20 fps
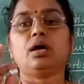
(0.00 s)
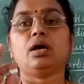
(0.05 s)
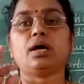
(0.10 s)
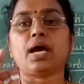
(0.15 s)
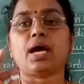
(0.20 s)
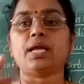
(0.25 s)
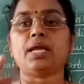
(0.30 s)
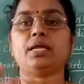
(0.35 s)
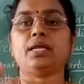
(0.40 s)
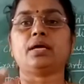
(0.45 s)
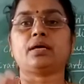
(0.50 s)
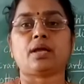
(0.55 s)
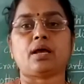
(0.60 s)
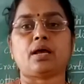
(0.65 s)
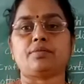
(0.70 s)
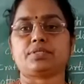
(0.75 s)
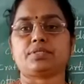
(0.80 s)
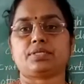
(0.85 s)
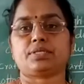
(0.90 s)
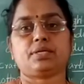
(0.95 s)

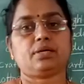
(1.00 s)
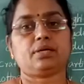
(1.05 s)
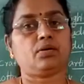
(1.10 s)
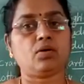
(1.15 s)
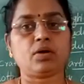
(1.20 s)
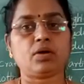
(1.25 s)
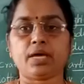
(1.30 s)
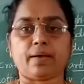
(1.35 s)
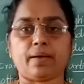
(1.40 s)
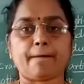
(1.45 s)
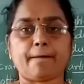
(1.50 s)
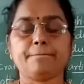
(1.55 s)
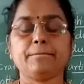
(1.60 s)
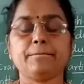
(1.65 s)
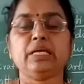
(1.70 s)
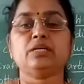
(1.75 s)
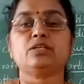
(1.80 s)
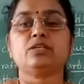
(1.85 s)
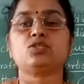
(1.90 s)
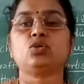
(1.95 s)
handicrafts. Okay.
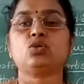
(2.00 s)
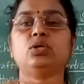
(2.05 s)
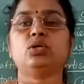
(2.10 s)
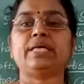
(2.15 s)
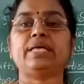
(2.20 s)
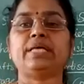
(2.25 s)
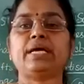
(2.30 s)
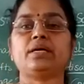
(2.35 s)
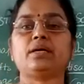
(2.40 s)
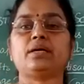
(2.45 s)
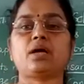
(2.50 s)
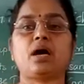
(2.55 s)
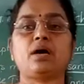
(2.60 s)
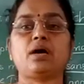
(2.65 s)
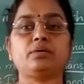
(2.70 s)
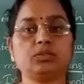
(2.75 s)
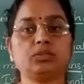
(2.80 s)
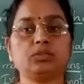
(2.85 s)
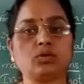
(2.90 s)
So they have